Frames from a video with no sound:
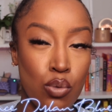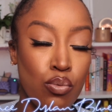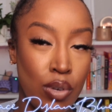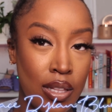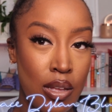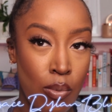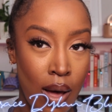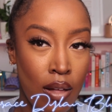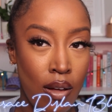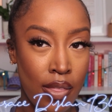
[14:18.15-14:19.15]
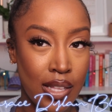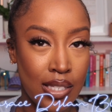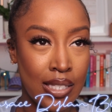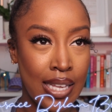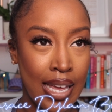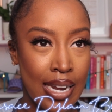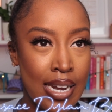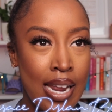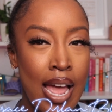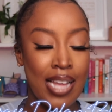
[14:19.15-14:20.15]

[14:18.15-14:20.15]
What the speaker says: really well on the skin.